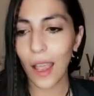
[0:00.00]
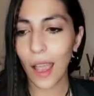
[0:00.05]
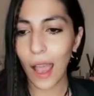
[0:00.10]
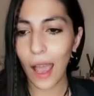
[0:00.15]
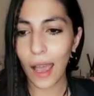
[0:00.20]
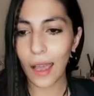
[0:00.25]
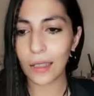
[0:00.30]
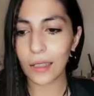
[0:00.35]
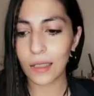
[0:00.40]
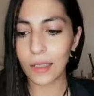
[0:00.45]

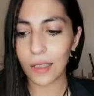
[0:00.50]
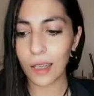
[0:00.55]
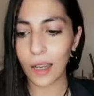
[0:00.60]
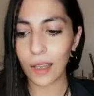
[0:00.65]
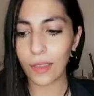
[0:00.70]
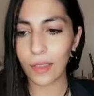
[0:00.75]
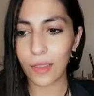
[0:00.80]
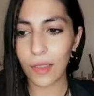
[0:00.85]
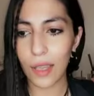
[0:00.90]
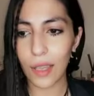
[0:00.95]
And
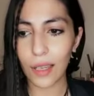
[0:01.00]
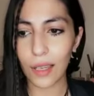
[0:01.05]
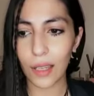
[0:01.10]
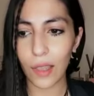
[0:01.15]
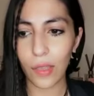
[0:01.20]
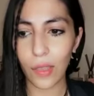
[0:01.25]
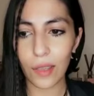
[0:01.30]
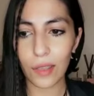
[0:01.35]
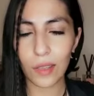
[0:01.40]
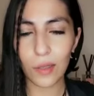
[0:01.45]
I think
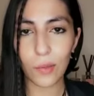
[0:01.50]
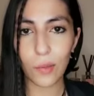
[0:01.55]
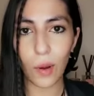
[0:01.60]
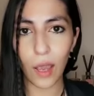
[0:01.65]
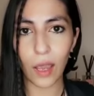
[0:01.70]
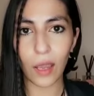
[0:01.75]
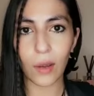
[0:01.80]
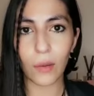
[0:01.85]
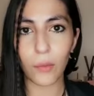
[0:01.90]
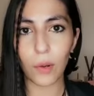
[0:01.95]
in this
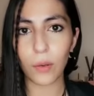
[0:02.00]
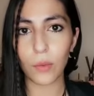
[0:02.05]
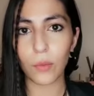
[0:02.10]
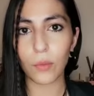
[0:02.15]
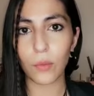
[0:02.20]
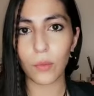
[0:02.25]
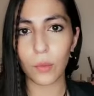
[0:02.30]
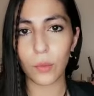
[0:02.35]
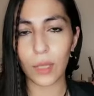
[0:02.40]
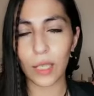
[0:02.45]
way,
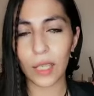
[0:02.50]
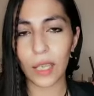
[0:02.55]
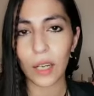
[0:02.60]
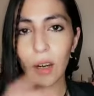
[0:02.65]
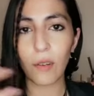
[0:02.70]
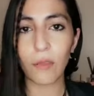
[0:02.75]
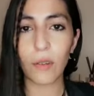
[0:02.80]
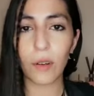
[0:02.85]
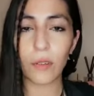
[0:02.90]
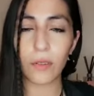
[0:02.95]
when we get
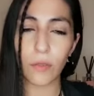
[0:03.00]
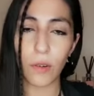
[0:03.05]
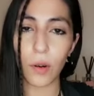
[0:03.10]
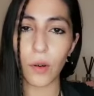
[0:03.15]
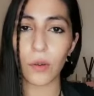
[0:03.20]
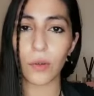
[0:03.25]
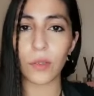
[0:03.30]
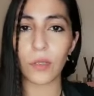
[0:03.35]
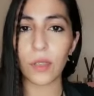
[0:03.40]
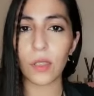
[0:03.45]
off our
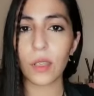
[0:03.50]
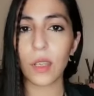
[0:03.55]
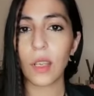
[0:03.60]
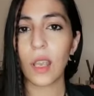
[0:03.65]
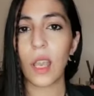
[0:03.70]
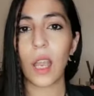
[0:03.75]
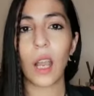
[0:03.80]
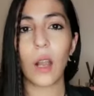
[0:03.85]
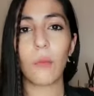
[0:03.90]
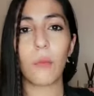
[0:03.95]
phones
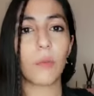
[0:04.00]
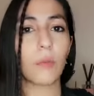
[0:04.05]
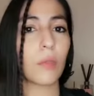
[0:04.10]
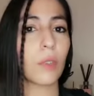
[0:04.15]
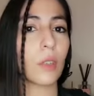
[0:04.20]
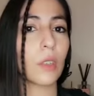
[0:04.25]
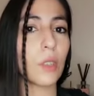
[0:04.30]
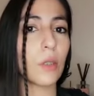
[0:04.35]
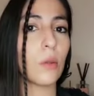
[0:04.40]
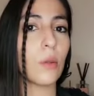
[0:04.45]
and when we're
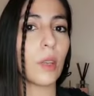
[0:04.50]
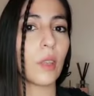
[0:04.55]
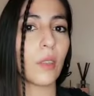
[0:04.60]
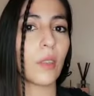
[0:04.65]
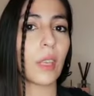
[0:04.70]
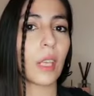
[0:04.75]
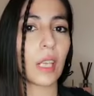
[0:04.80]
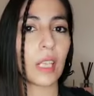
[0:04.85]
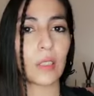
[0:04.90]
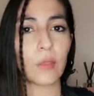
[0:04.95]
doing
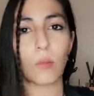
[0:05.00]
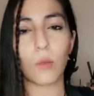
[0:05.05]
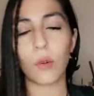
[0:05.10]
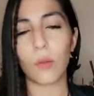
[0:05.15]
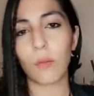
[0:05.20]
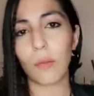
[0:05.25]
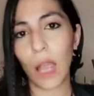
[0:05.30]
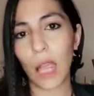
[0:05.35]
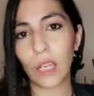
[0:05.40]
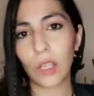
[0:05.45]
things more
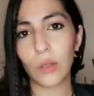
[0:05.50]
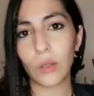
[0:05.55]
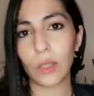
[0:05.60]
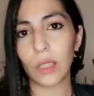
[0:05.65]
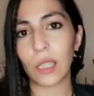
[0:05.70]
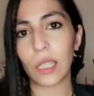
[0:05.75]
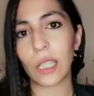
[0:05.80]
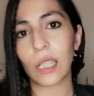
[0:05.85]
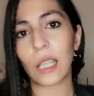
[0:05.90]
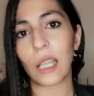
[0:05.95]

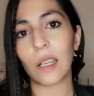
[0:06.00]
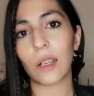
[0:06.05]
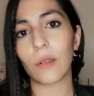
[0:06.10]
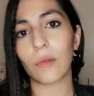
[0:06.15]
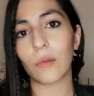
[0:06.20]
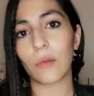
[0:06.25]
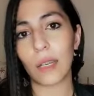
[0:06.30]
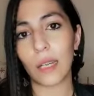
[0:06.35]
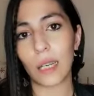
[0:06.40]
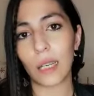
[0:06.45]
manually, like
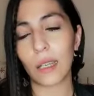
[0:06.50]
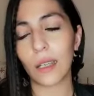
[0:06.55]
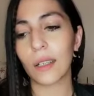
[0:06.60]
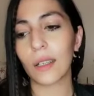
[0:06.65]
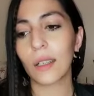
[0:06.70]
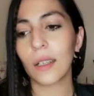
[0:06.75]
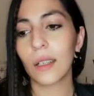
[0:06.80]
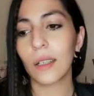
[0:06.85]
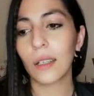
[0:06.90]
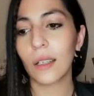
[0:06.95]
reading,
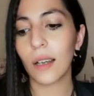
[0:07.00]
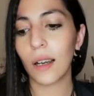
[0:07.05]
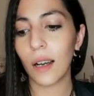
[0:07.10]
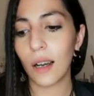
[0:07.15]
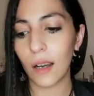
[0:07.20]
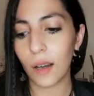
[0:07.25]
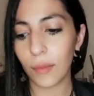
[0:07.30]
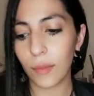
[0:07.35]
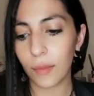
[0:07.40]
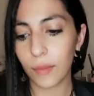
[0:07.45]

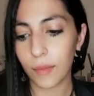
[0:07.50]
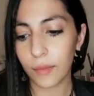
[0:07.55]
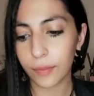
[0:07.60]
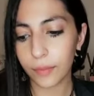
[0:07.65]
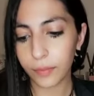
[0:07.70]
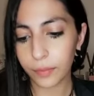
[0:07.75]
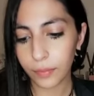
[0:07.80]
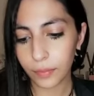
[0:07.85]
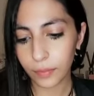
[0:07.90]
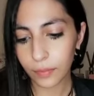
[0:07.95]

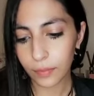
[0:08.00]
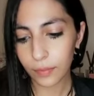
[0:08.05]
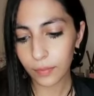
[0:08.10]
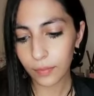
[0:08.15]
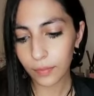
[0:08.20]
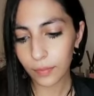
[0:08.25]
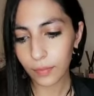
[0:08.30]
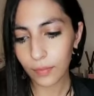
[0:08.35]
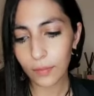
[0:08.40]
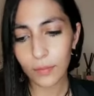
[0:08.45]

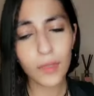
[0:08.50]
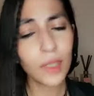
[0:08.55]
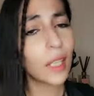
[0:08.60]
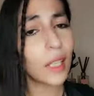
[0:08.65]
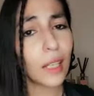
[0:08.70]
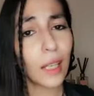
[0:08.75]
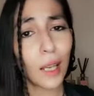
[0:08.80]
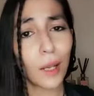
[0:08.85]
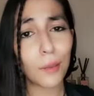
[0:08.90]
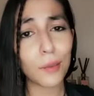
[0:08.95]

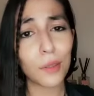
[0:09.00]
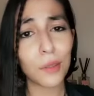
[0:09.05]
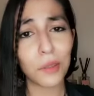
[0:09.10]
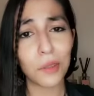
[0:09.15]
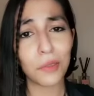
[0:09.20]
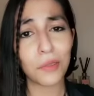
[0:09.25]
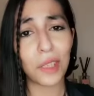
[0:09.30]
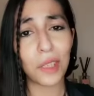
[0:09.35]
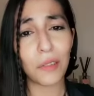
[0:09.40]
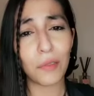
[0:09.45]
it helps sort
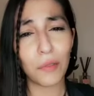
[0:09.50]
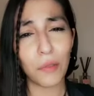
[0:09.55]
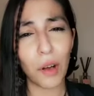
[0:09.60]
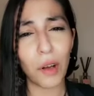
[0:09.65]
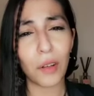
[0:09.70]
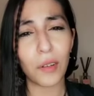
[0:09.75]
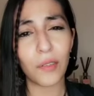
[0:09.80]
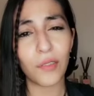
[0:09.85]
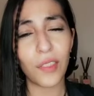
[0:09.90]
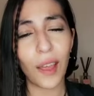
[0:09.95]
of
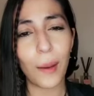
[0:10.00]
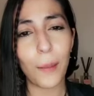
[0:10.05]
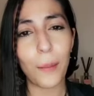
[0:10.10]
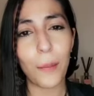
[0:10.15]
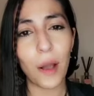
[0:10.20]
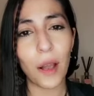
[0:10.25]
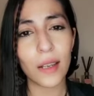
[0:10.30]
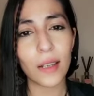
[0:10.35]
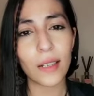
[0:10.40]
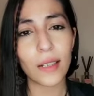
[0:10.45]
evolve that
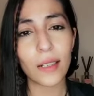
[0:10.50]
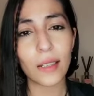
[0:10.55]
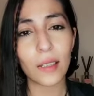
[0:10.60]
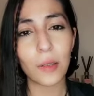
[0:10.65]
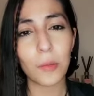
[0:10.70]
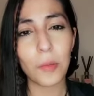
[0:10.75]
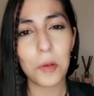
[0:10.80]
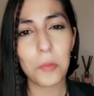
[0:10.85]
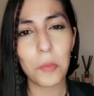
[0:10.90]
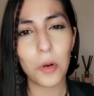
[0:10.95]
mind a
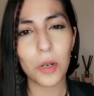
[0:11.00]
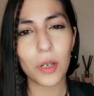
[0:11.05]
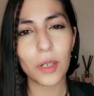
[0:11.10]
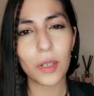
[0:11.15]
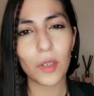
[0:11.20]
little bit more.